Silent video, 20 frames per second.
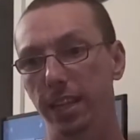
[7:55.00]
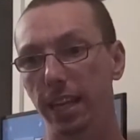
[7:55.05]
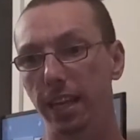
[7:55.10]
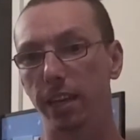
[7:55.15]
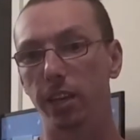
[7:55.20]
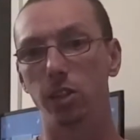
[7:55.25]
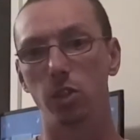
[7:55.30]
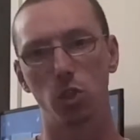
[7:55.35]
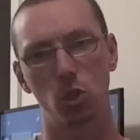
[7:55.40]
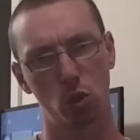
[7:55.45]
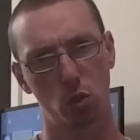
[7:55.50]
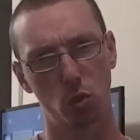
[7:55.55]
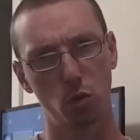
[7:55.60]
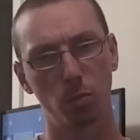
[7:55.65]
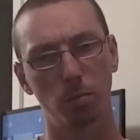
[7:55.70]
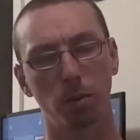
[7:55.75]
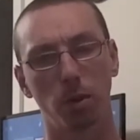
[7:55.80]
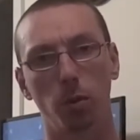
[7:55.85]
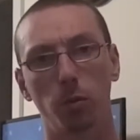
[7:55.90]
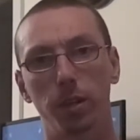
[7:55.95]

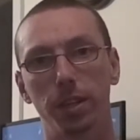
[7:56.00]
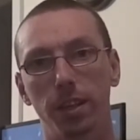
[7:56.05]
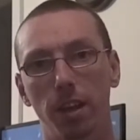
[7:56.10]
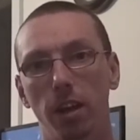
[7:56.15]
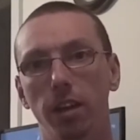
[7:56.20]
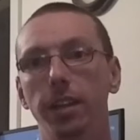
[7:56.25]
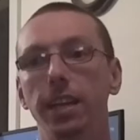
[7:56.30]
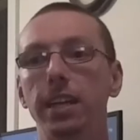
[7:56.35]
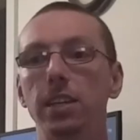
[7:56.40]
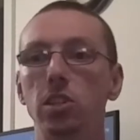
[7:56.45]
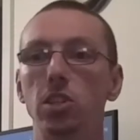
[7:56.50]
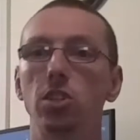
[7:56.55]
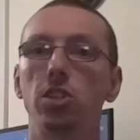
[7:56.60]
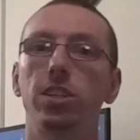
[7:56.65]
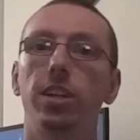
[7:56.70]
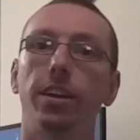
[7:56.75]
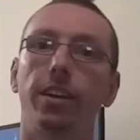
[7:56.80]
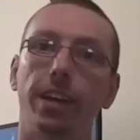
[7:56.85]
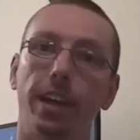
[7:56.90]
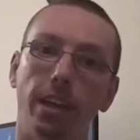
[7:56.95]
consumer with
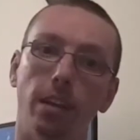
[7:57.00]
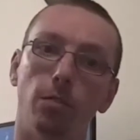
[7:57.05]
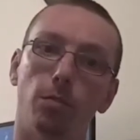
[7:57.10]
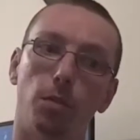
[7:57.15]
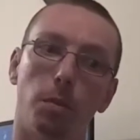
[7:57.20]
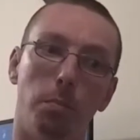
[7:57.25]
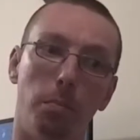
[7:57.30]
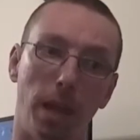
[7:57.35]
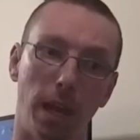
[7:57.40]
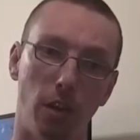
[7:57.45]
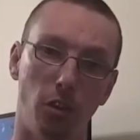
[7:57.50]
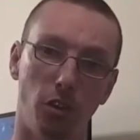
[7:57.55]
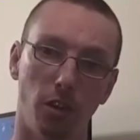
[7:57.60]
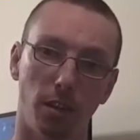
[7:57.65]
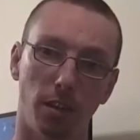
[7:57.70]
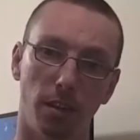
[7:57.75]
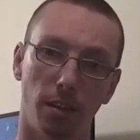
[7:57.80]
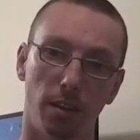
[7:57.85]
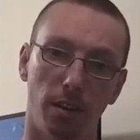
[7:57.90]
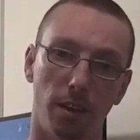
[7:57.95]
unnecessary information.
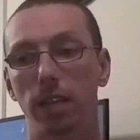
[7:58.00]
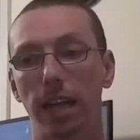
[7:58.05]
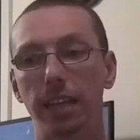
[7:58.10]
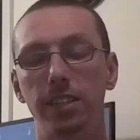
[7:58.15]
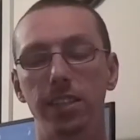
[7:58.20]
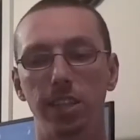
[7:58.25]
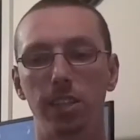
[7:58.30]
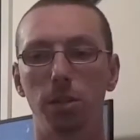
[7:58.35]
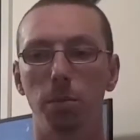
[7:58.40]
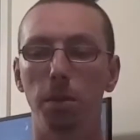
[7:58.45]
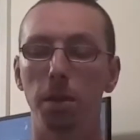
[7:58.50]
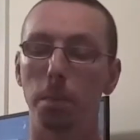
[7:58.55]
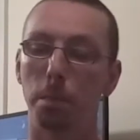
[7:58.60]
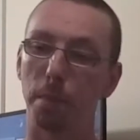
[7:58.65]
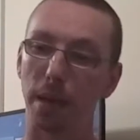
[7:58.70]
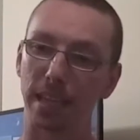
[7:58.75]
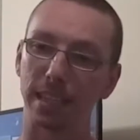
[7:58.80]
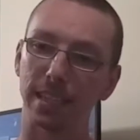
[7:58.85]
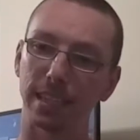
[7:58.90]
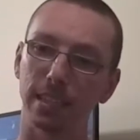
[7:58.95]
I'd say some of the
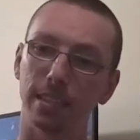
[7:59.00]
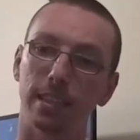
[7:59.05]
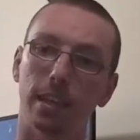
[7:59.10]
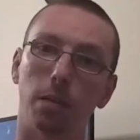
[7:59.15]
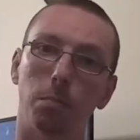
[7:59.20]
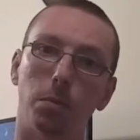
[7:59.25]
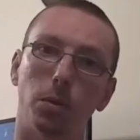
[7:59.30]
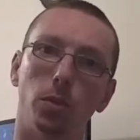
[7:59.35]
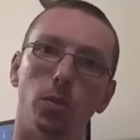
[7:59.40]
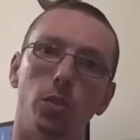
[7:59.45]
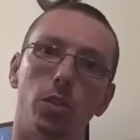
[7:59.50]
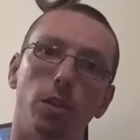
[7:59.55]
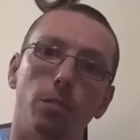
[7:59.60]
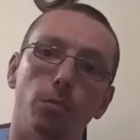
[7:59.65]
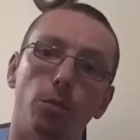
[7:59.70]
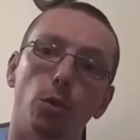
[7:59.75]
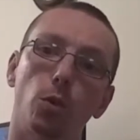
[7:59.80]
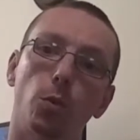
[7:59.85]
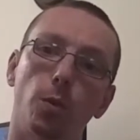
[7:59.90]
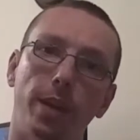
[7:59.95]
best examples of
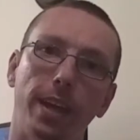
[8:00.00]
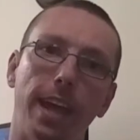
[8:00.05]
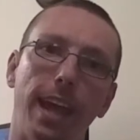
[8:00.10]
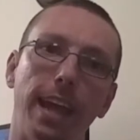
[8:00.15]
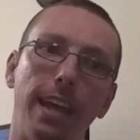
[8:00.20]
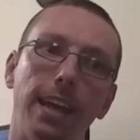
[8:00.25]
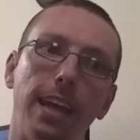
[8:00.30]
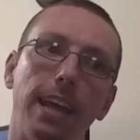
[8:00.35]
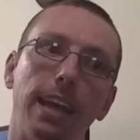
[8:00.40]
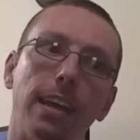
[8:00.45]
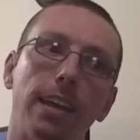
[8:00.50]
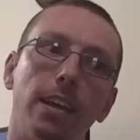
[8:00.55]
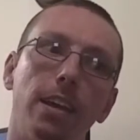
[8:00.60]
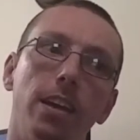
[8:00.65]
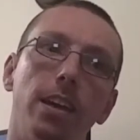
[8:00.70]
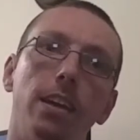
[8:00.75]
creating